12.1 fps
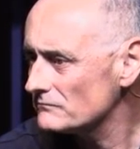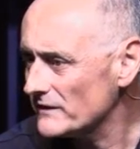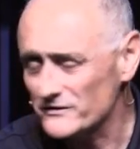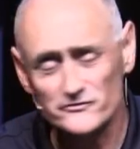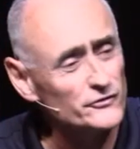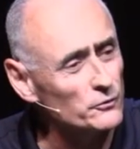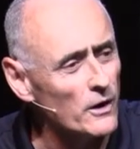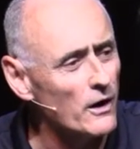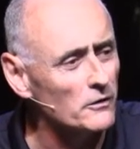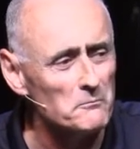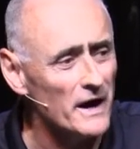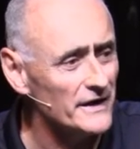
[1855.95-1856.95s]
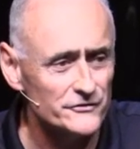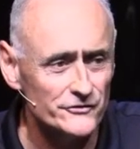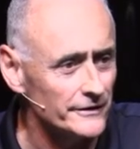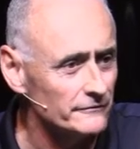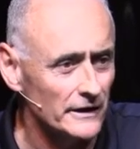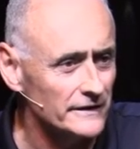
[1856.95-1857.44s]
That's the wrong
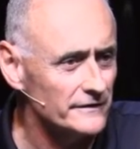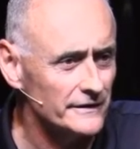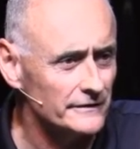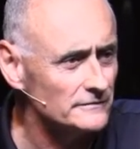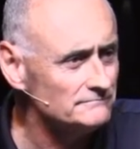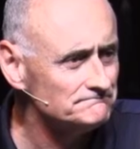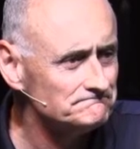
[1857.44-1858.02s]
mindset right there.